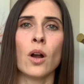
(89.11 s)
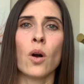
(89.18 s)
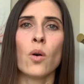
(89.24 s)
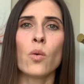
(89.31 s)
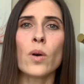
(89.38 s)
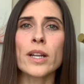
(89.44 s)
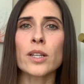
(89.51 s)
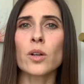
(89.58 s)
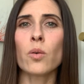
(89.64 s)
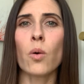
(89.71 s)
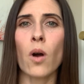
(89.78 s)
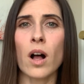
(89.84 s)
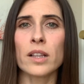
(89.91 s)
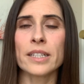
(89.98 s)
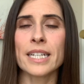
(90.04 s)
What
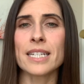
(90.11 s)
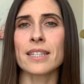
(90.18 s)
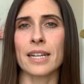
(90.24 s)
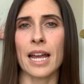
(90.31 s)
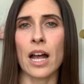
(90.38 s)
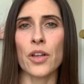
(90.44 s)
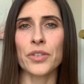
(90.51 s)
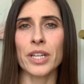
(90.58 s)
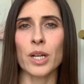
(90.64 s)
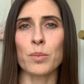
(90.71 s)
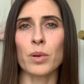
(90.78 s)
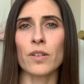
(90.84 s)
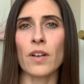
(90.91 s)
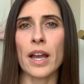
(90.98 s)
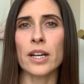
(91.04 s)
qualities in a healthcare
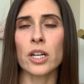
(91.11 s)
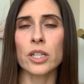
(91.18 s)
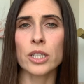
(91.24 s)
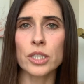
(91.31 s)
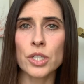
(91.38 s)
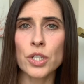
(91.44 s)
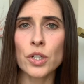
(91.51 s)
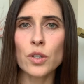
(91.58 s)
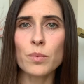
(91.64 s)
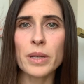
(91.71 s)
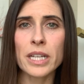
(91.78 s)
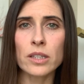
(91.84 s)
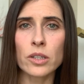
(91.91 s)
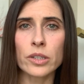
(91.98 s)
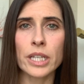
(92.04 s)
provider could you be
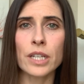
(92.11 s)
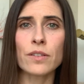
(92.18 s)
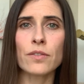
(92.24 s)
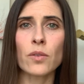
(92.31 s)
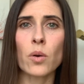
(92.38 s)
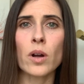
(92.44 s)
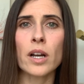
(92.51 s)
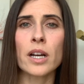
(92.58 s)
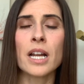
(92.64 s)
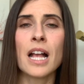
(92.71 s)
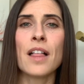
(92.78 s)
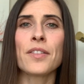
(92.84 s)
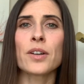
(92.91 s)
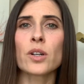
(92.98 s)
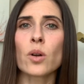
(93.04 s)
looking for
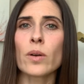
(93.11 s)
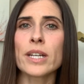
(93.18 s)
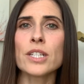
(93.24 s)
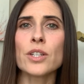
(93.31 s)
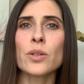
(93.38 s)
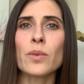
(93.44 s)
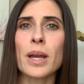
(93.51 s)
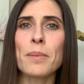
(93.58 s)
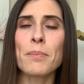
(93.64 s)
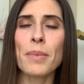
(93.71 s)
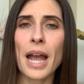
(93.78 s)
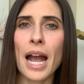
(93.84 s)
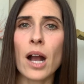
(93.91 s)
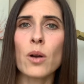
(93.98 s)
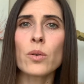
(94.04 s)
that are going to
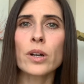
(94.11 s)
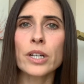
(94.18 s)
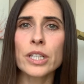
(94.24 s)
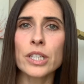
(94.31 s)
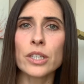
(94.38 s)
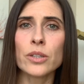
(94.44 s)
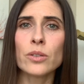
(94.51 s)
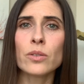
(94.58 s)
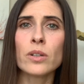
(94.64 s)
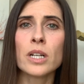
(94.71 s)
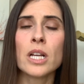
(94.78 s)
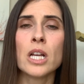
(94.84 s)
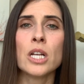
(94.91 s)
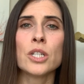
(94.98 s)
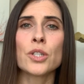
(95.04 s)
empower you
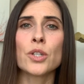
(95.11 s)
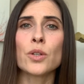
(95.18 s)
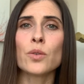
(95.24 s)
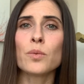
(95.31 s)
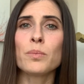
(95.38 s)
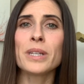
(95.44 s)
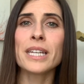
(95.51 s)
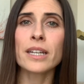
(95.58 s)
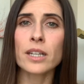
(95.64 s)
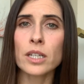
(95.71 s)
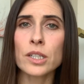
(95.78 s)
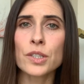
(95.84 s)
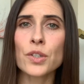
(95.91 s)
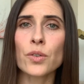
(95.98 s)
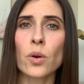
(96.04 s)
to be in
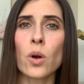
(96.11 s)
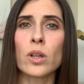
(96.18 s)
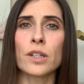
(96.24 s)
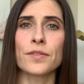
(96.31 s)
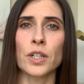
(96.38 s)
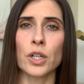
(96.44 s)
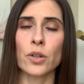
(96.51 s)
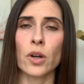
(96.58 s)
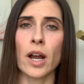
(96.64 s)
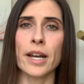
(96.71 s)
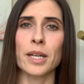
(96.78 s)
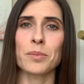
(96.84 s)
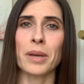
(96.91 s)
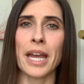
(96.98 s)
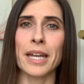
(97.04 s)
control of your
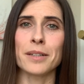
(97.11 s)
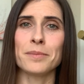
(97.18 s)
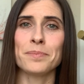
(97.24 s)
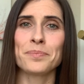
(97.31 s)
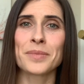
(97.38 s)
chronic pain?